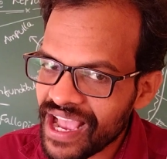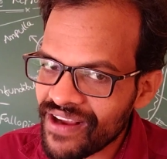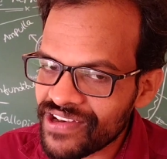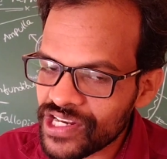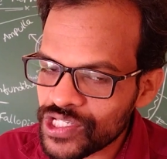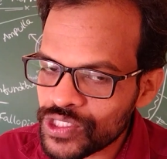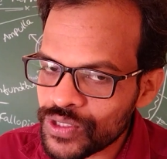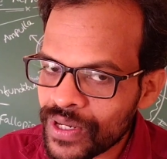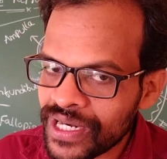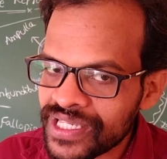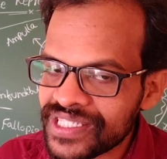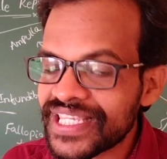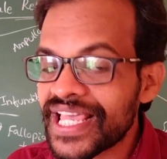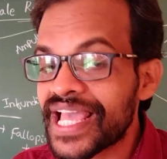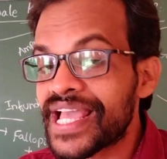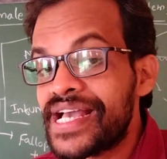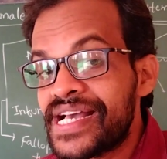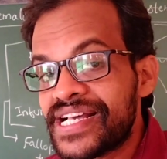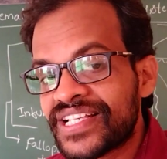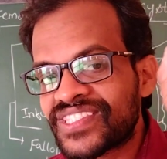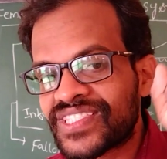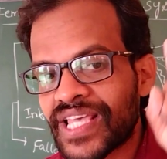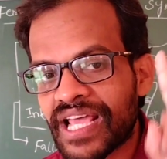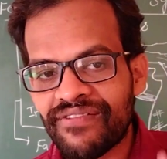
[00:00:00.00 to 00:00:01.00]
cavity is known as
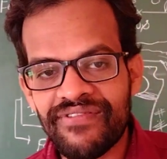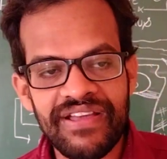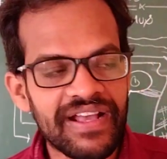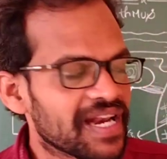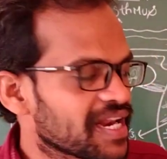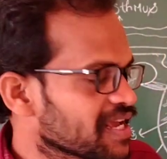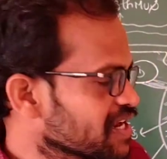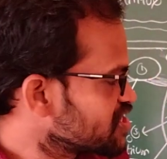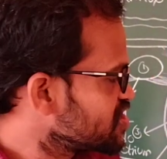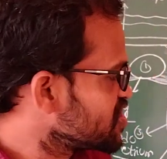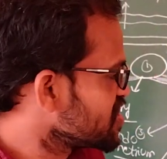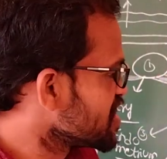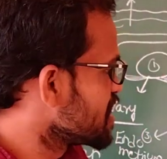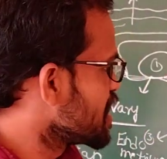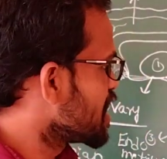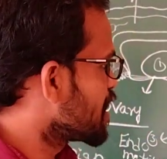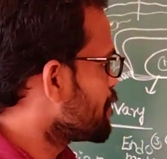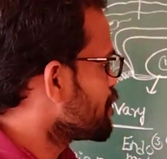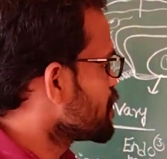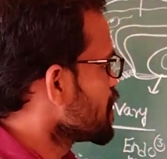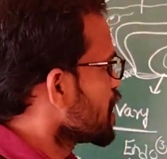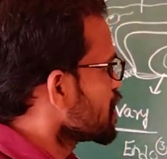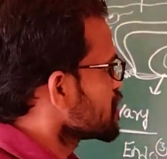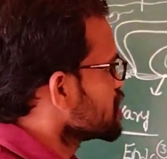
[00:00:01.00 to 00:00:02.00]
a cervical canal. See here,
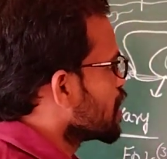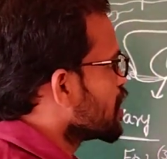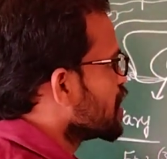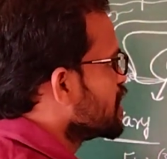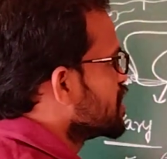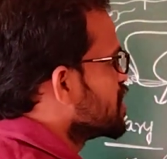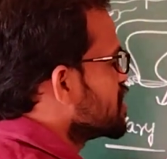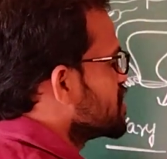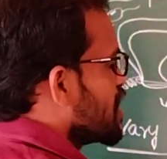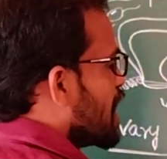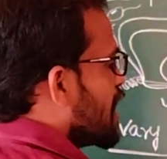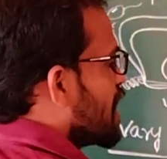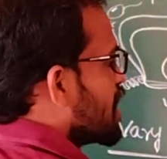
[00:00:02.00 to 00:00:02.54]
it is